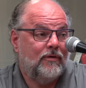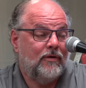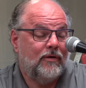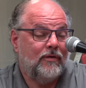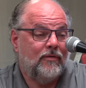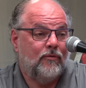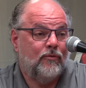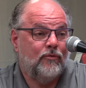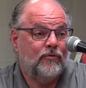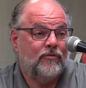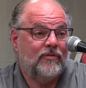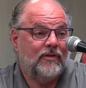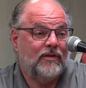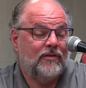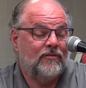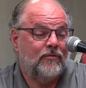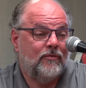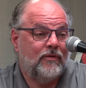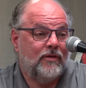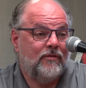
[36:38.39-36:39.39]
And those
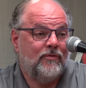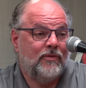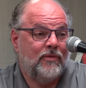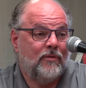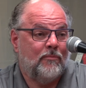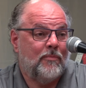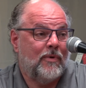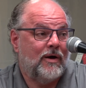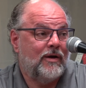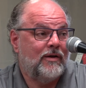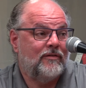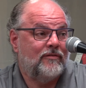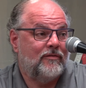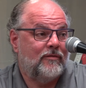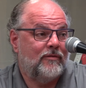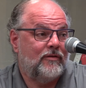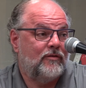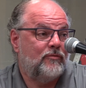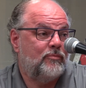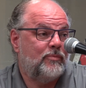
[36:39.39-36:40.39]
things live in the minds
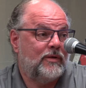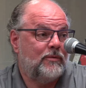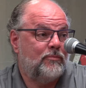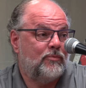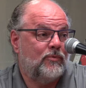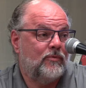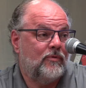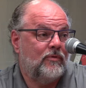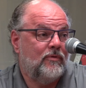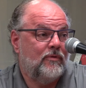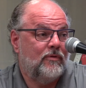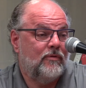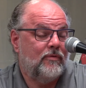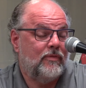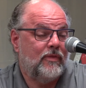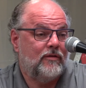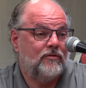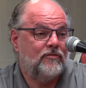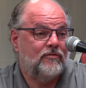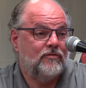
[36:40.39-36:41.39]
of these people
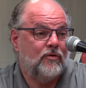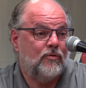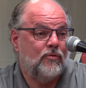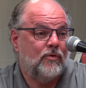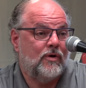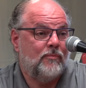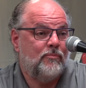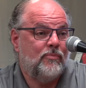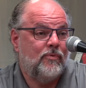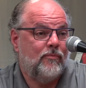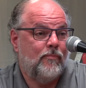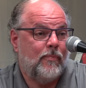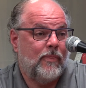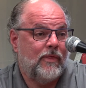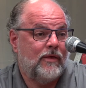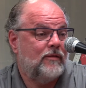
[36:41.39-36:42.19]
that show up.